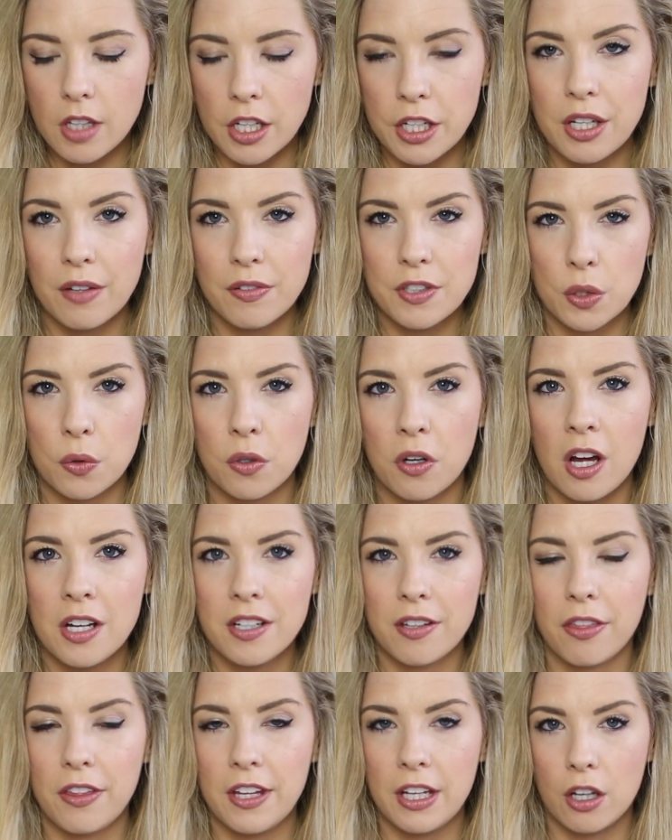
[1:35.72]
you have to
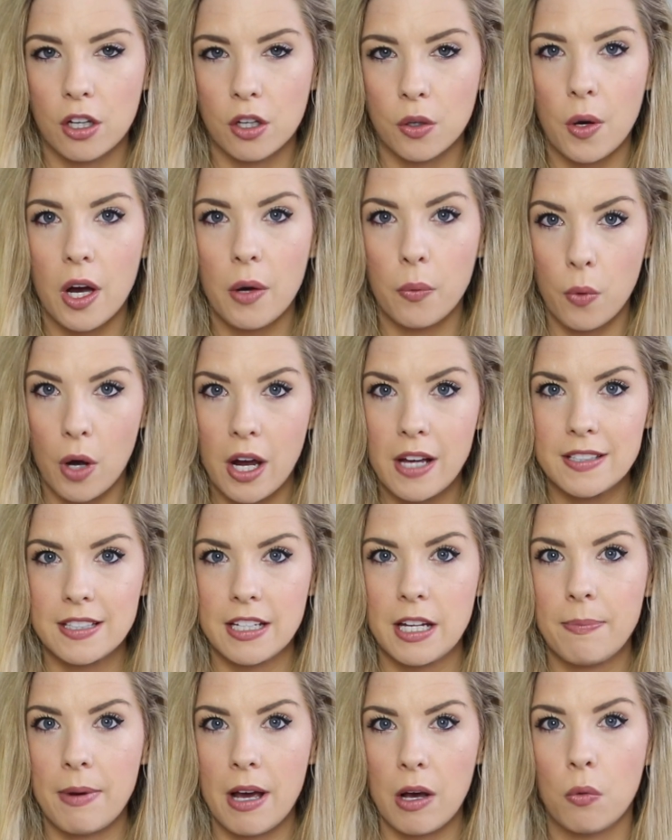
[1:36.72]
kind of think quite
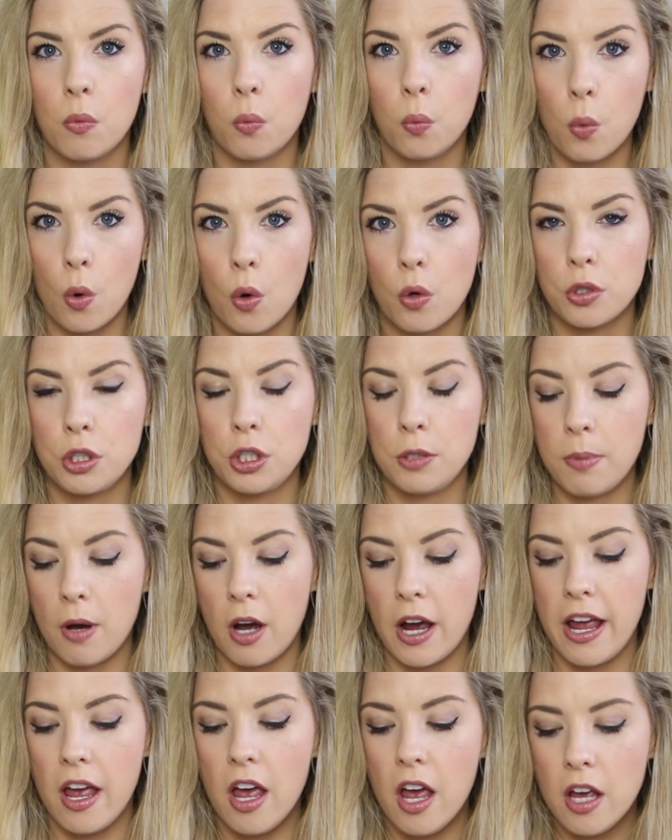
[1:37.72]
wisely about what you
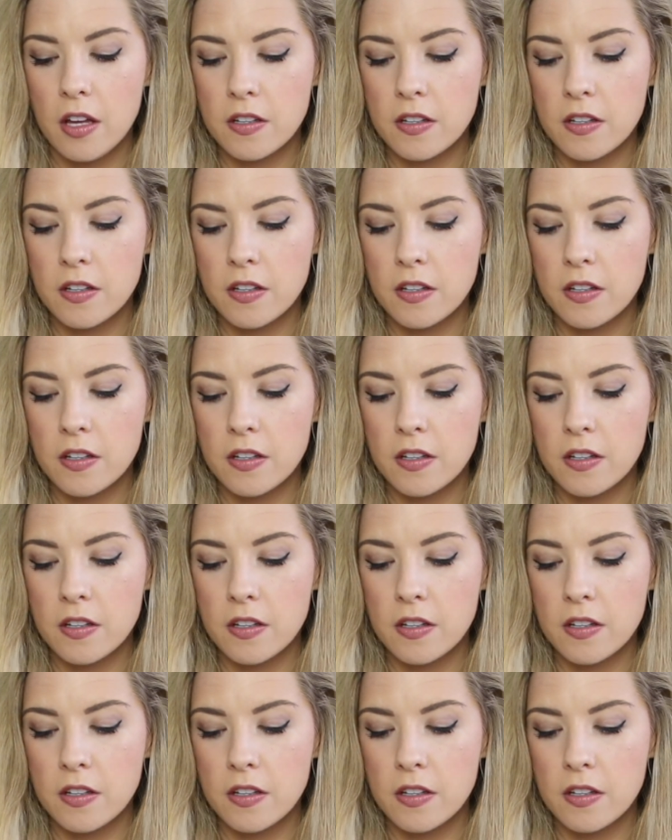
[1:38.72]
buy.